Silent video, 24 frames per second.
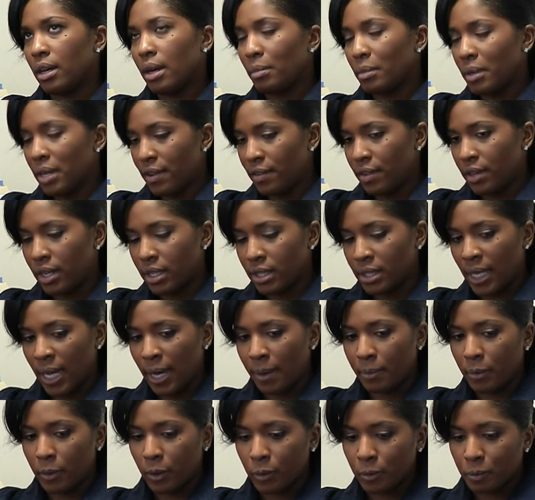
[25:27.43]
I'll give you an
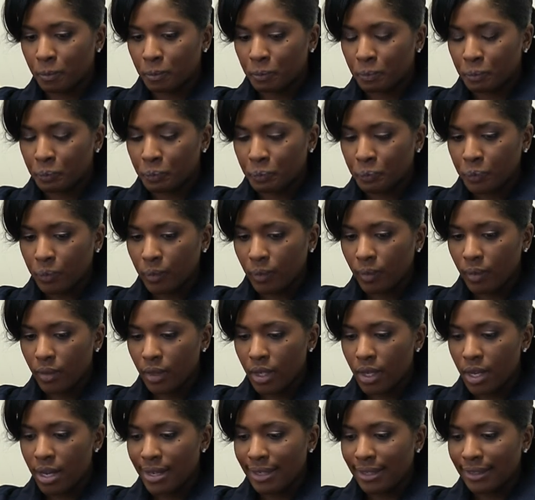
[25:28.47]
example,
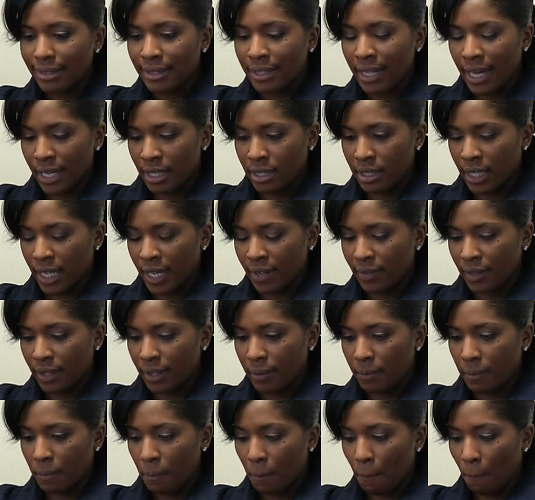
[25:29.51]

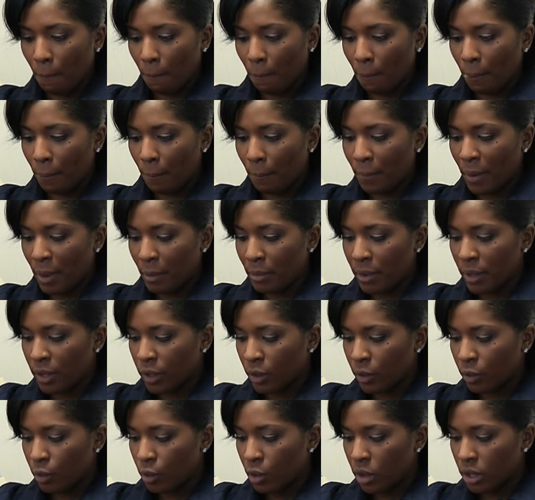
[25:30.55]
Thanksgiving my
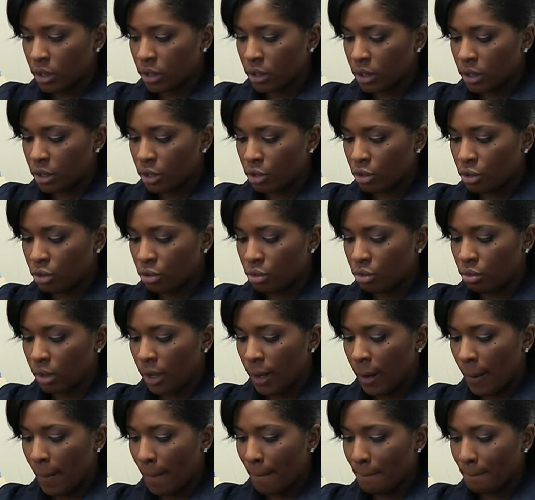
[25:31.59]
mother wanted to,
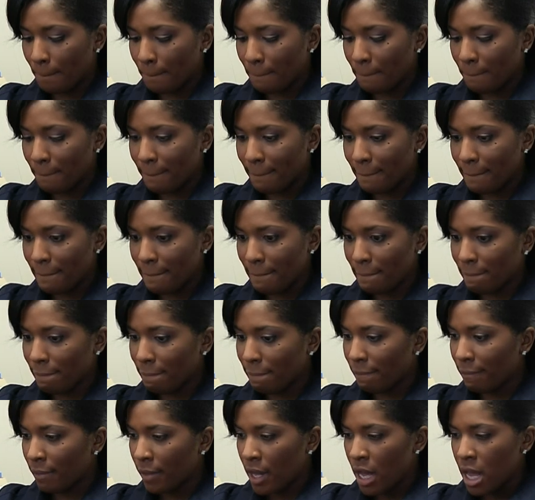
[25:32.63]
uh,
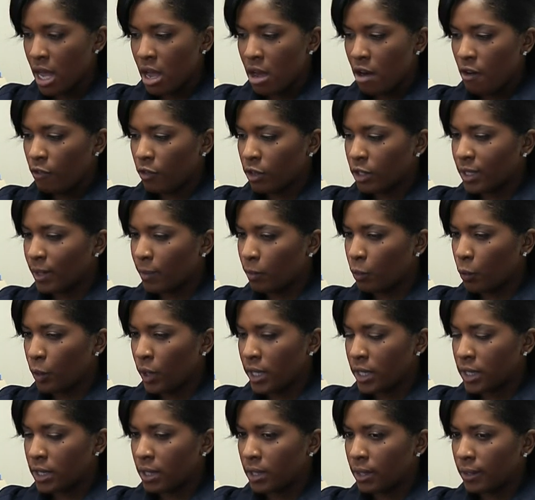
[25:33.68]
some
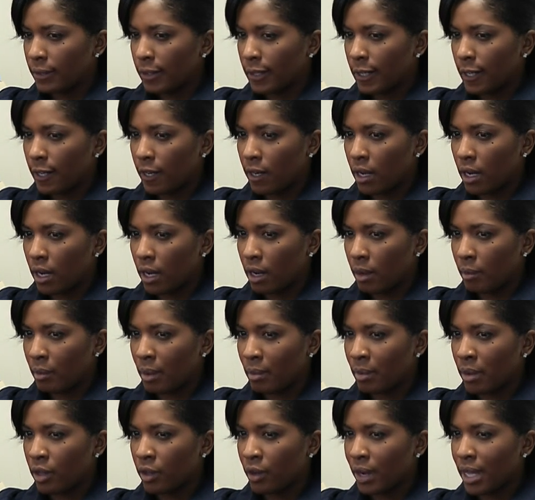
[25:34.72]
reason, uh, my
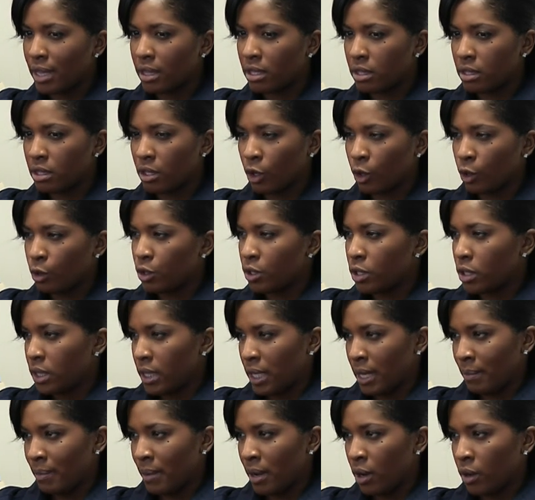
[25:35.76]
mother had this
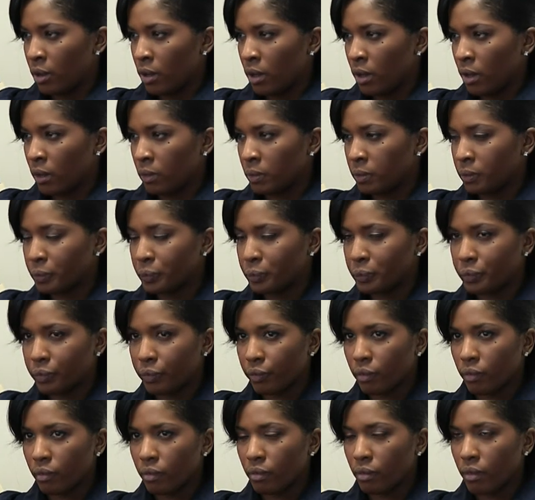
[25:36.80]
urgency about her
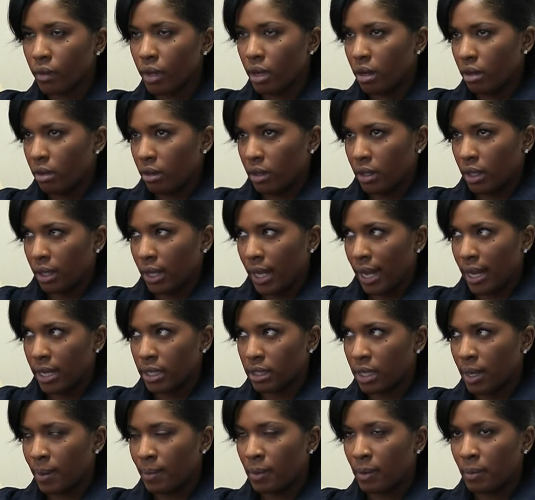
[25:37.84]
the
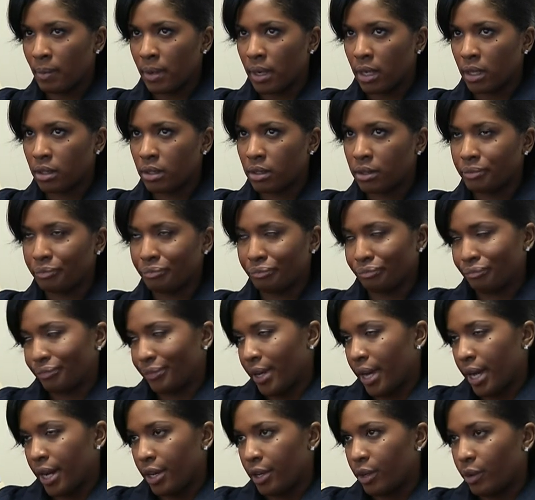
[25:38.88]
last couple months.
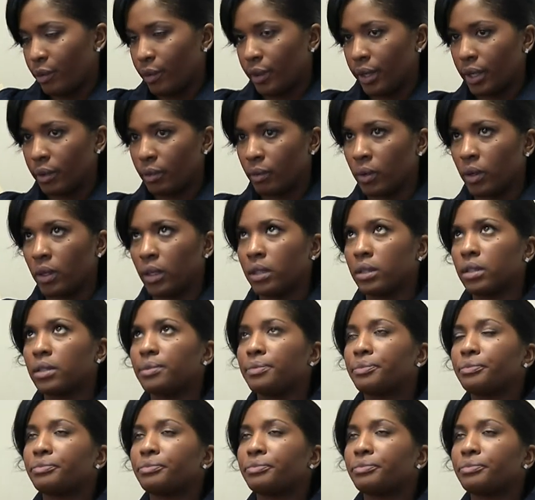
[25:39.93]
I didn't know what it was.